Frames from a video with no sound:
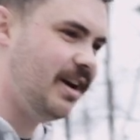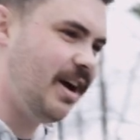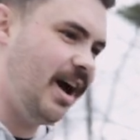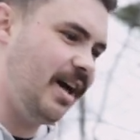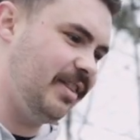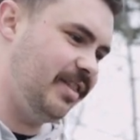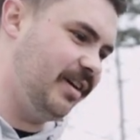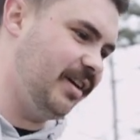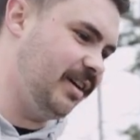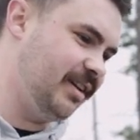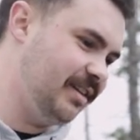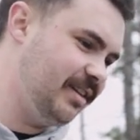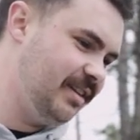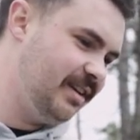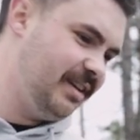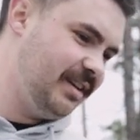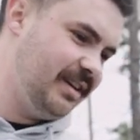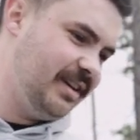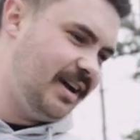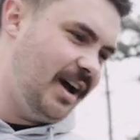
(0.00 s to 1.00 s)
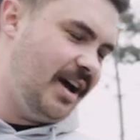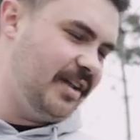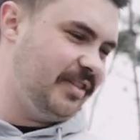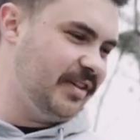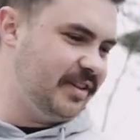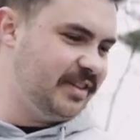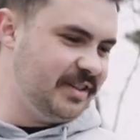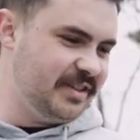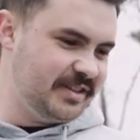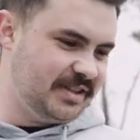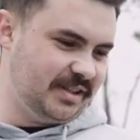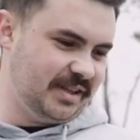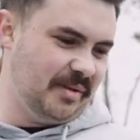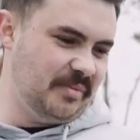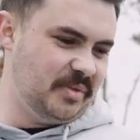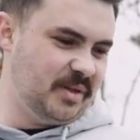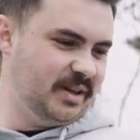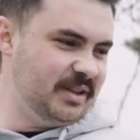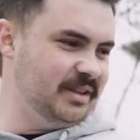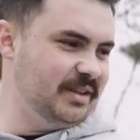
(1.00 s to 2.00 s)
I think there's
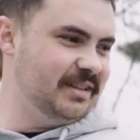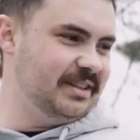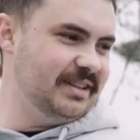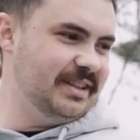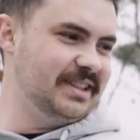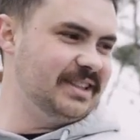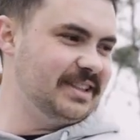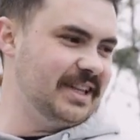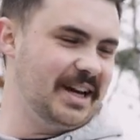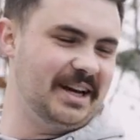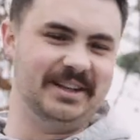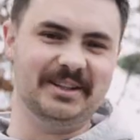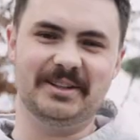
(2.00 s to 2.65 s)
something that is like